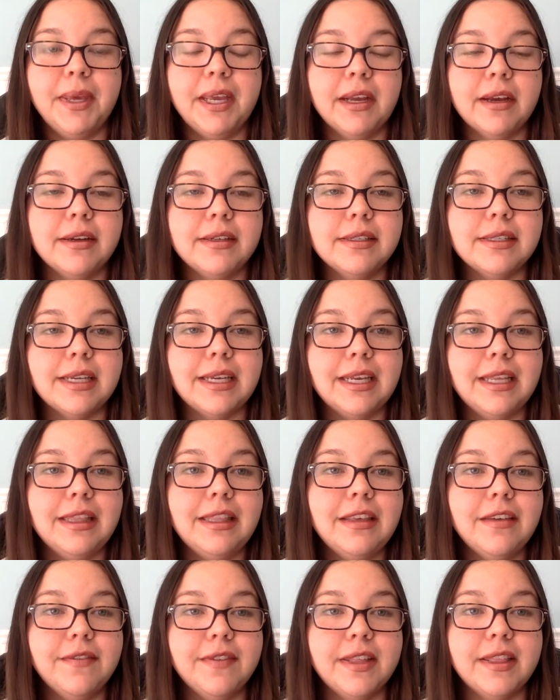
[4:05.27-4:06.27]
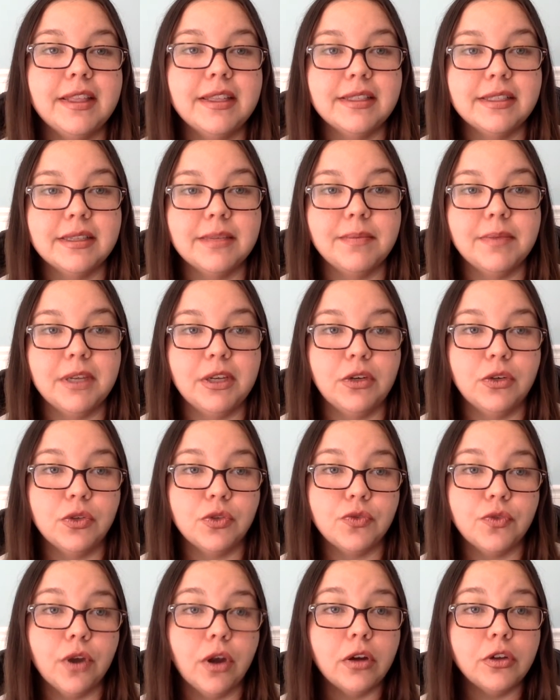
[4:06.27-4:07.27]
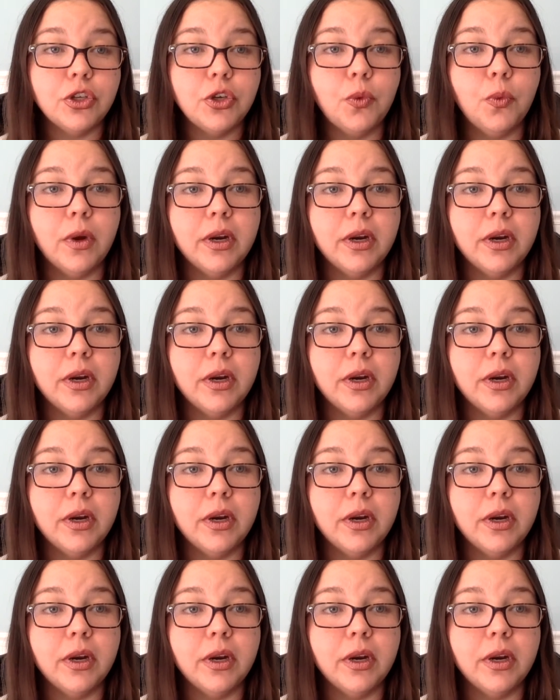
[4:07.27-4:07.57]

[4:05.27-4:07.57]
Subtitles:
because in the event that something goes wrong,